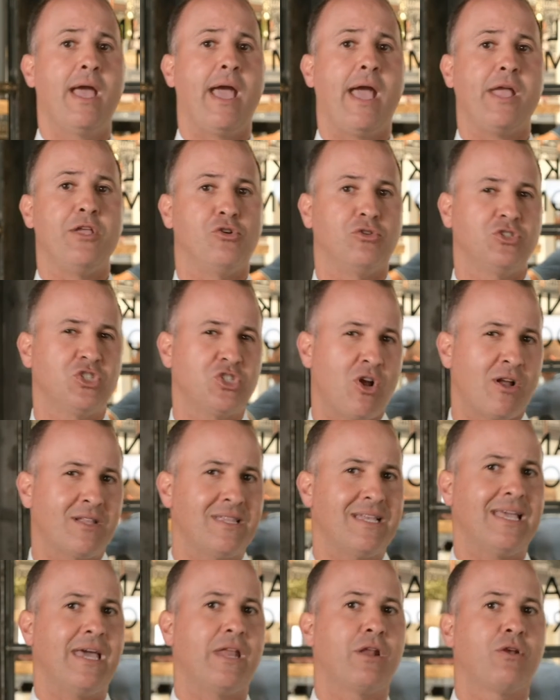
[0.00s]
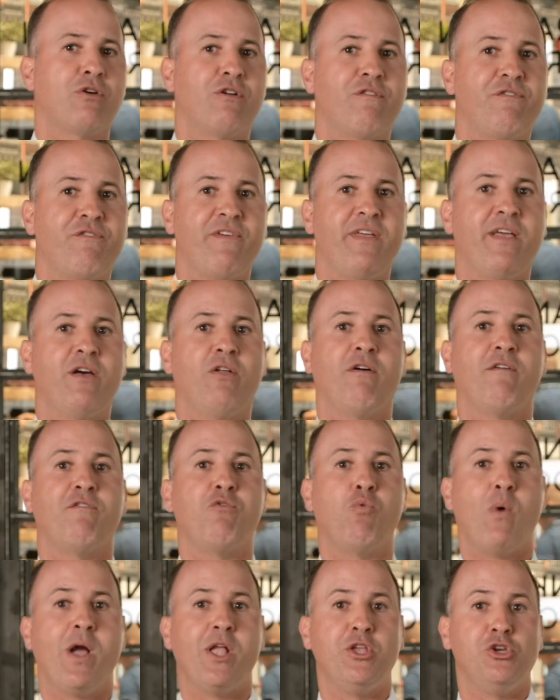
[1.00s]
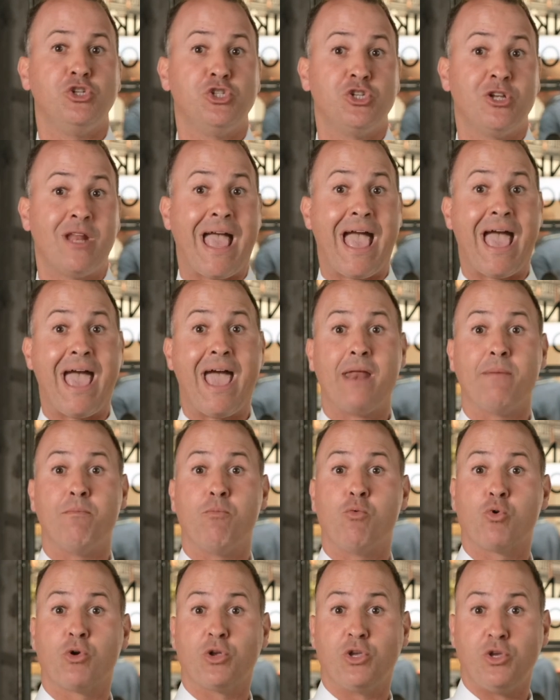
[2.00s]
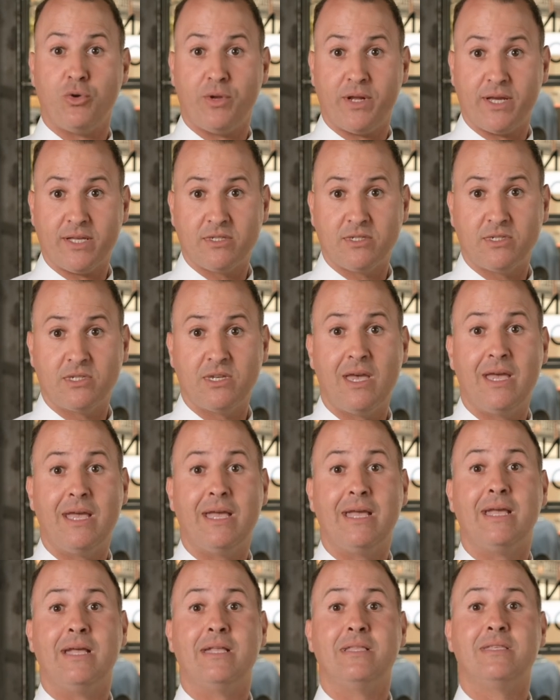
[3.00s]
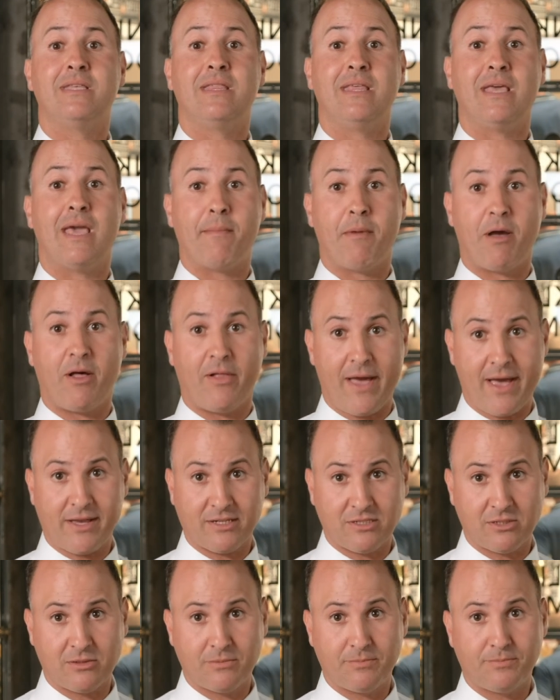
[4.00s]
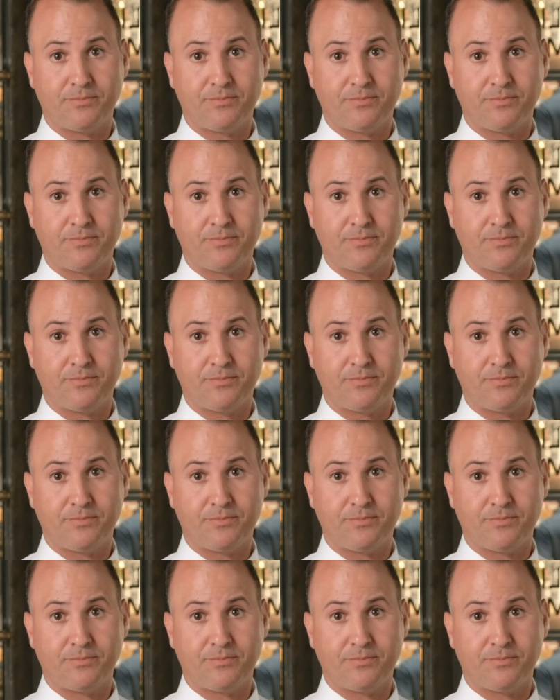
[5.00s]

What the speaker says: and you'll start to get a good feel of when you should add more units into the MLS.